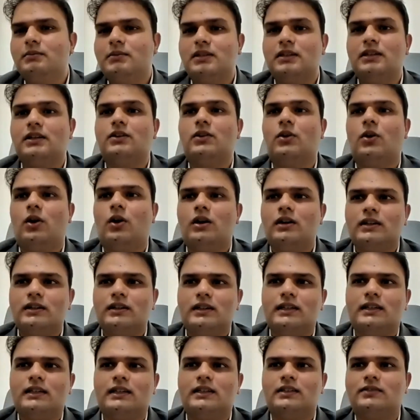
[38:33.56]
In an
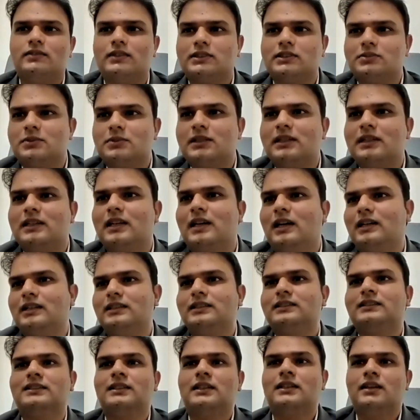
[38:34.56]
alternate investment
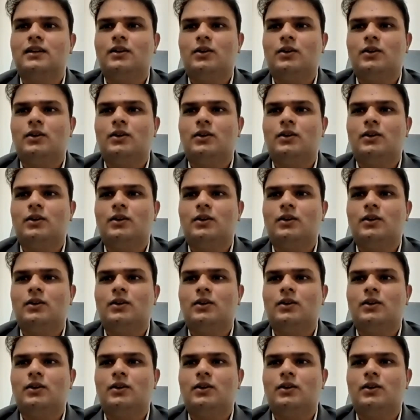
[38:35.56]
class,